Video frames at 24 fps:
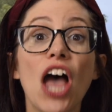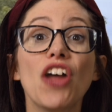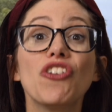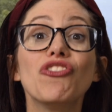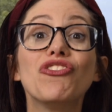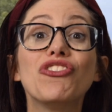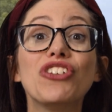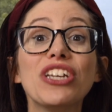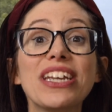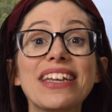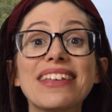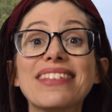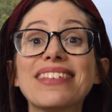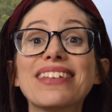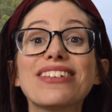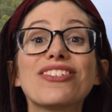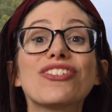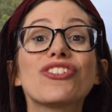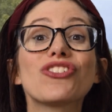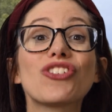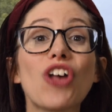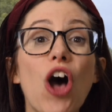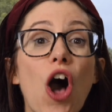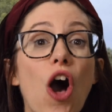Jesus
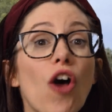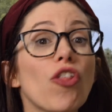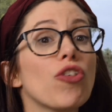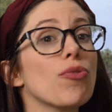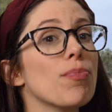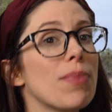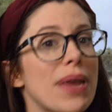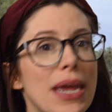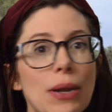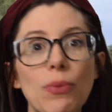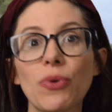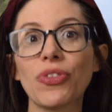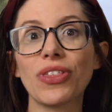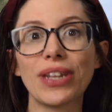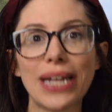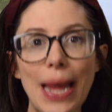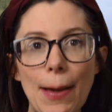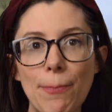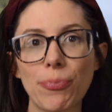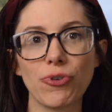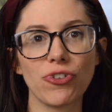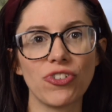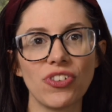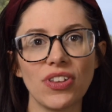saw the men with
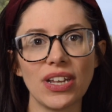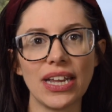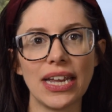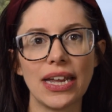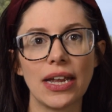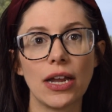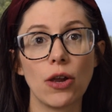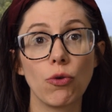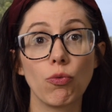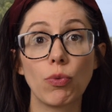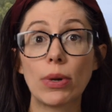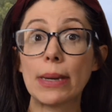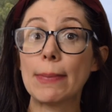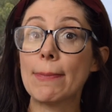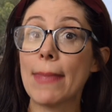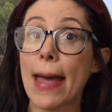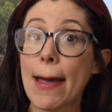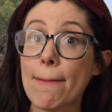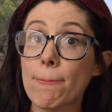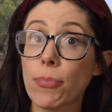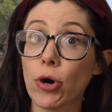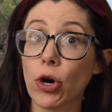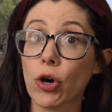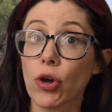leprosy.
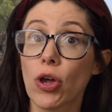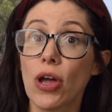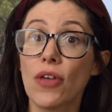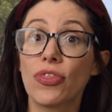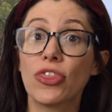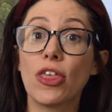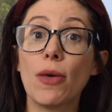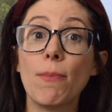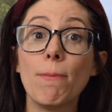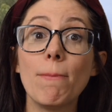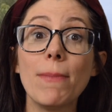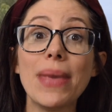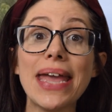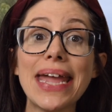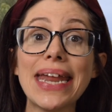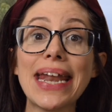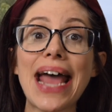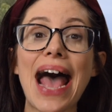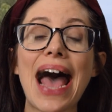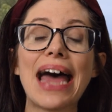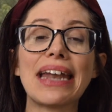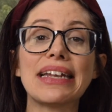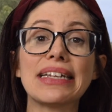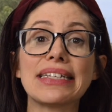Remember, the men
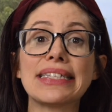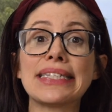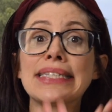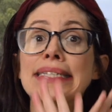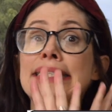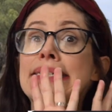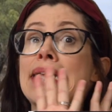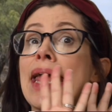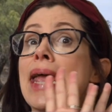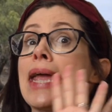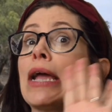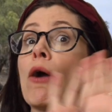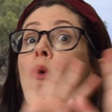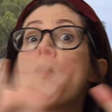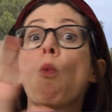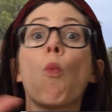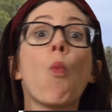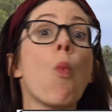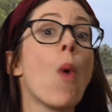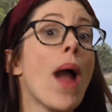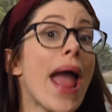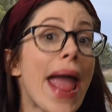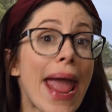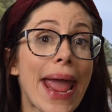had to stay
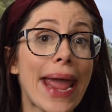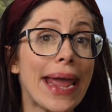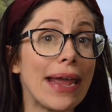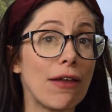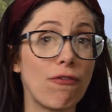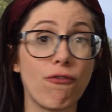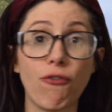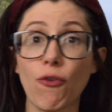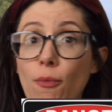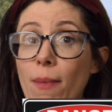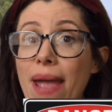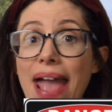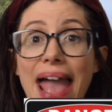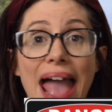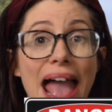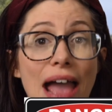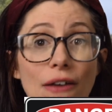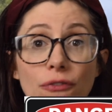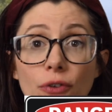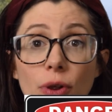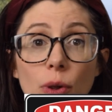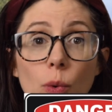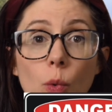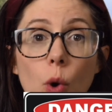away from
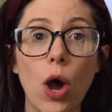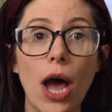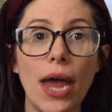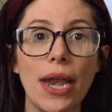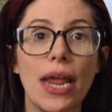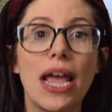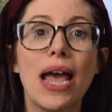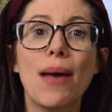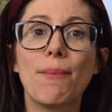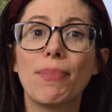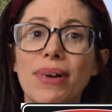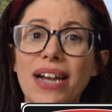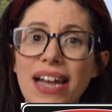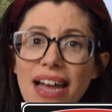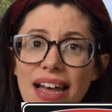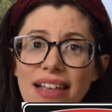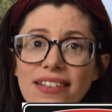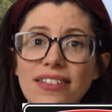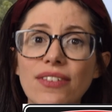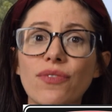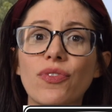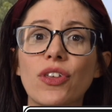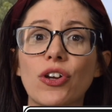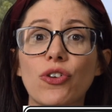everyone
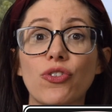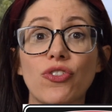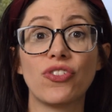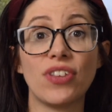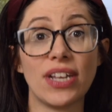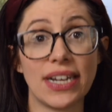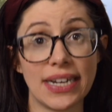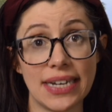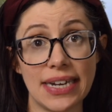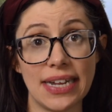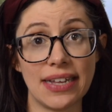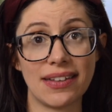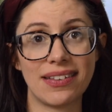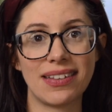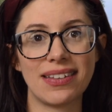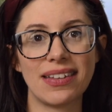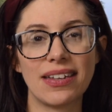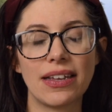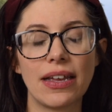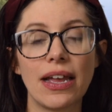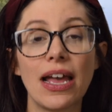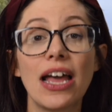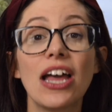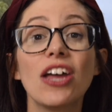because of their sickness.